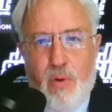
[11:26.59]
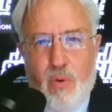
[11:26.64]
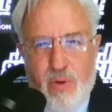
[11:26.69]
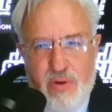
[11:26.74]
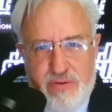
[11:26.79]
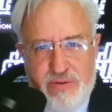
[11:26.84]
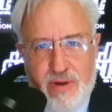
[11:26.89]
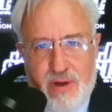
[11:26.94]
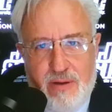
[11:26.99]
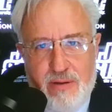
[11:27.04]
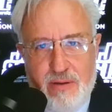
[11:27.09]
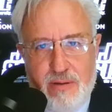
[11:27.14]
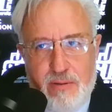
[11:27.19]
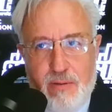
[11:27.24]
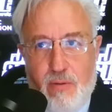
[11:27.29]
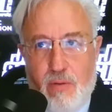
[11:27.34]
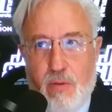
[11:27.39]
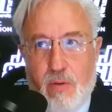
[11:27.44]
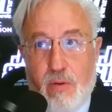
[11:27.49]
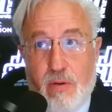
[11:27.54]
poisoning,
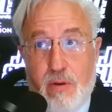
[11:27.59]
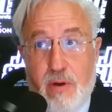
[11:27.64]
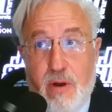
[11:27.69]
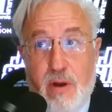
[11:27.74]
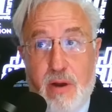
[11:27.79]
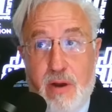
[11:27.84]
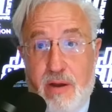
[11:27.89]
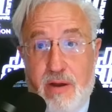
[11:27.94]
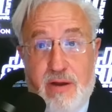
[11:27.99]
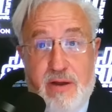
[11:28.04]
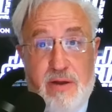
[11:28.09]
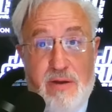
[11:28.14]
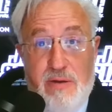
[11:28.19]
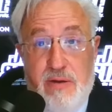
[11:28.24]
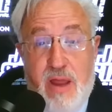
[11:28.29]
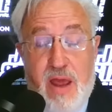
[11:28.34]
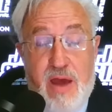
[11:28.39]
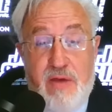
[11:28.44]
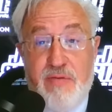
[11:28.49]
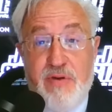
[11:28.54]
or
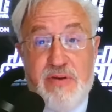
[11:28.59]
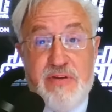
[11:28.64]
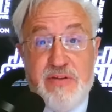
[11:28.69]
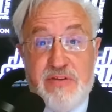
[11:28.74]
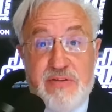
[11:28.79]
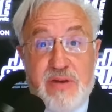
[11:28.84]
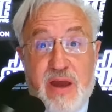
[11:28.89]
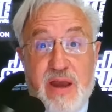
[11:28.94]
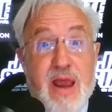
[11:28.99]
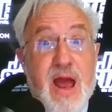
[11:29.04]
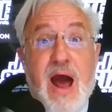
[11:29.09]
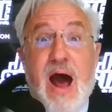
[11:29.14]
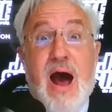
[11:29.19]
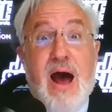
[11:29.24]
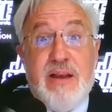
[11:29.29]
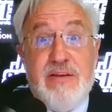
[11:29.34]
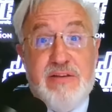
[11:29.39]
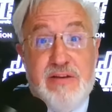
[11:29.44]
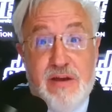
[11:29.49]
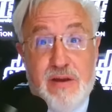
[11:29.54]
having to say,
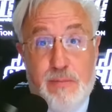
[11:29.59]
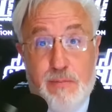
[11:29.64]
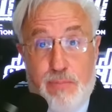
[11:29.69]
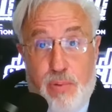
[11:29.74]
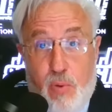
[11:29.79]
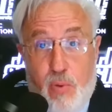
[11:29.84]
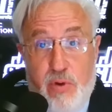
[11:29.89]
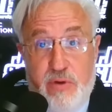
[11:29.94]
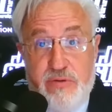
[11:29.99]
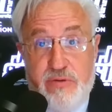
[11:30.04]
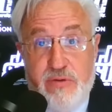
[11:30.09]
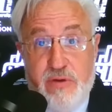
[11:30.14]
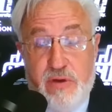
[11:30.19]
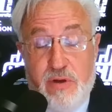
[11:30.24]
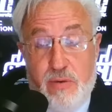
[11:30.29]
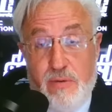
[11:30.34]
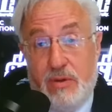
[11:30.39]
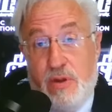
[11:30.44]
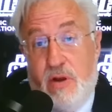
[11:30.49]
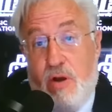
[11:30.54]
I didn't poison
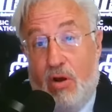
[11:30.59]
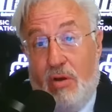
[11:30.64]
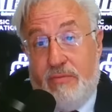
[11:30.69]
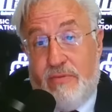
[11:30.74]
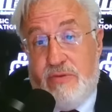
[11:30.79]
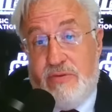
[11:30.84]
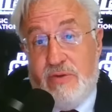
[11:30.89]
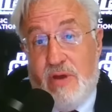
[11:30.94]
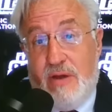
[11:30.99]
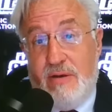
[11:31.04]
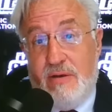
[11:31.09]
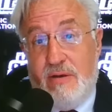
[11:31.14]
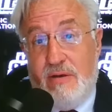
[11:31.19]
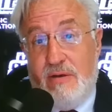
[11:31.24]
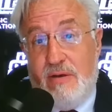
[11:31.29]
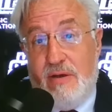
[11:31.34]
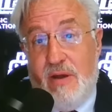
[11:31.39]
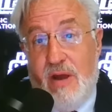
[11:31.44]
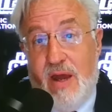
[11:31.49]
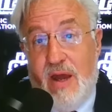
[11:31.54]
you, and then all of a
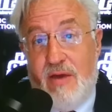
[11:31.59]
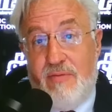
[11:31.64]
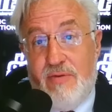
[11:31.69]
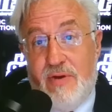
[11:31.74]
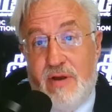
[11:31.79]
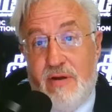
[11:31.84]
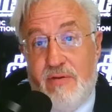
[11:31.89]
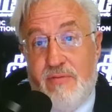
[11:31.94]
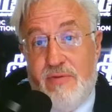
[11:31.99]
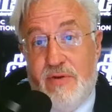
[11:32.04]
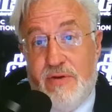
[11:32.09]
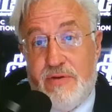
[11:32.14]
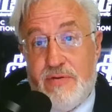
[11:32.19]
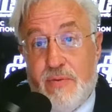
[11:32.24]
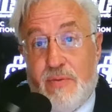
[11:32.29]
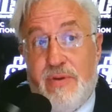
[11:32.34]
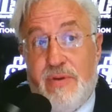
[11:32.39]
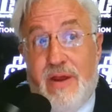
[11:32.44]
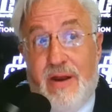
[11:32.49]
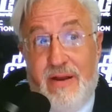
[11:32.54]
sudden you have an
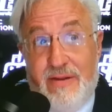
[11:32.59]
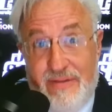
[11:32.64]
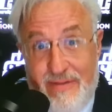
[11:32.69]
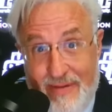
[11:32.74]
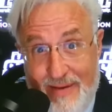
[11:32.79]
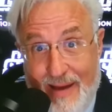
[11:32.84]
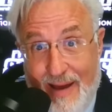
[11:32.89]
individual that has